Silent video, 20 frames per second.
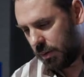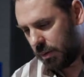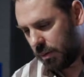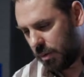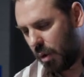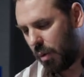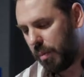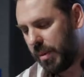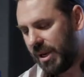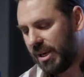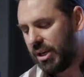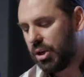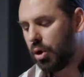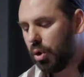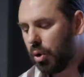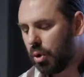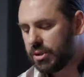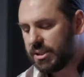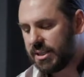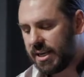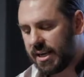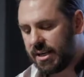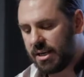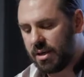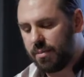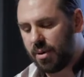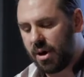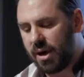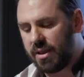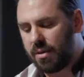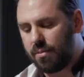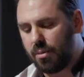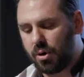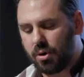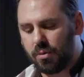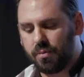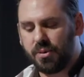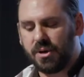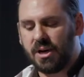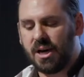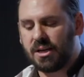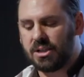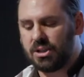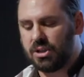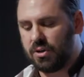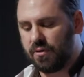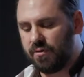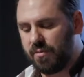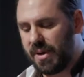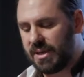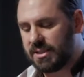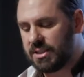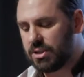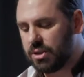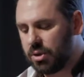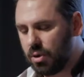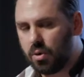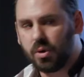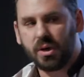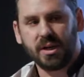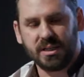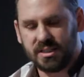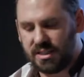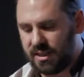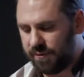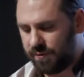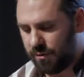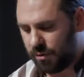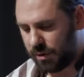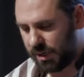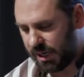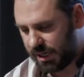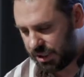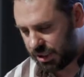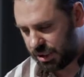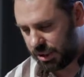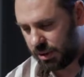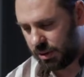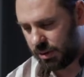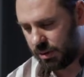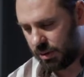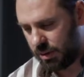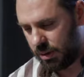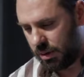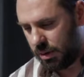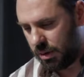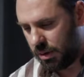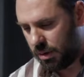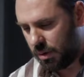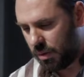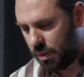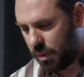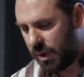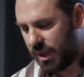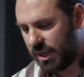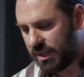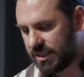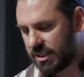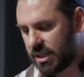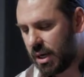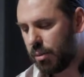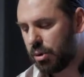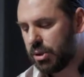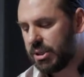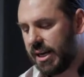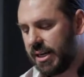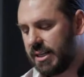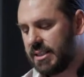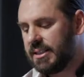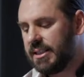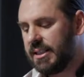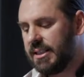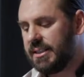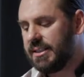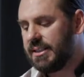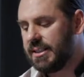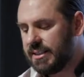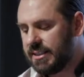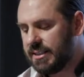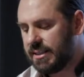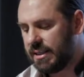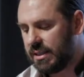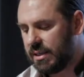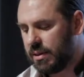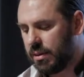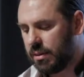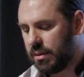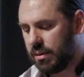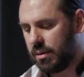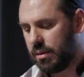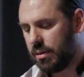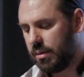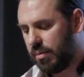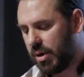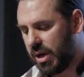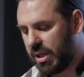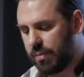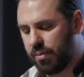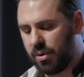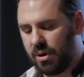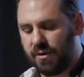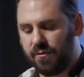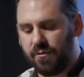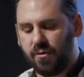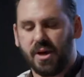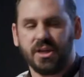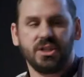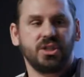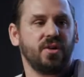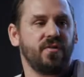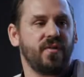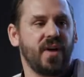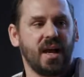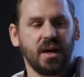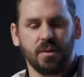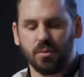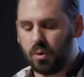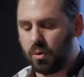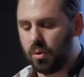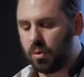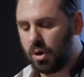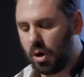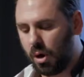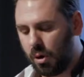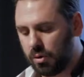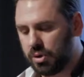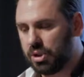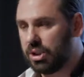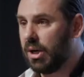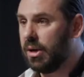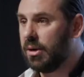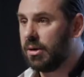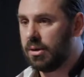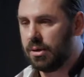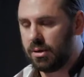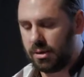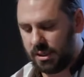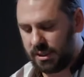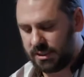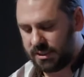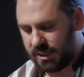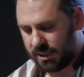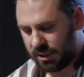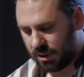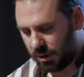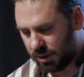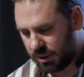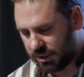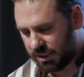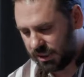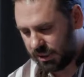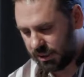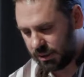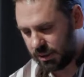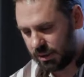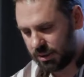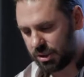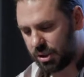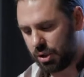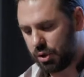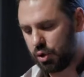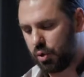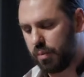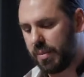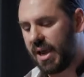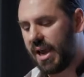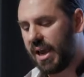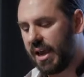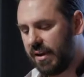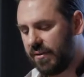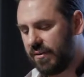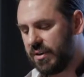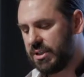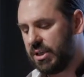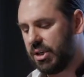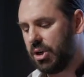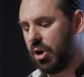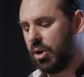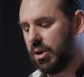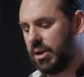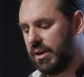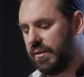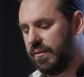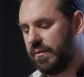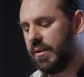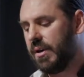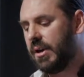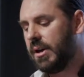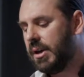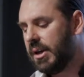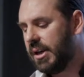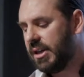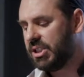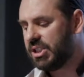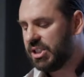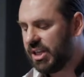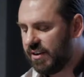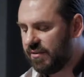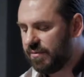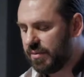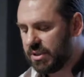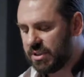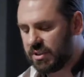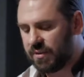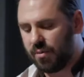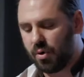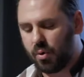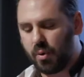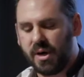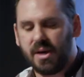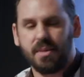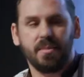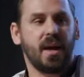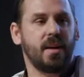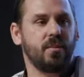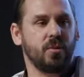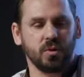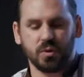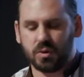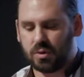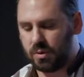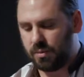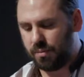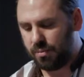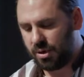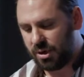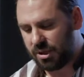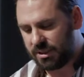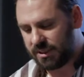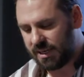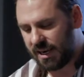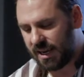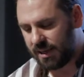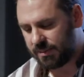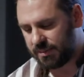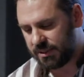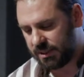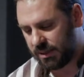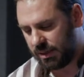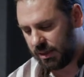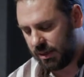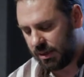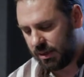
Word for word: While being nauseated by the modern production of mass slaughter and deformation, we are simultaneously dizzied by the proliferation of animal culture and technology, the social behaviours and cognitive achievements of marine mammals, birds and apes,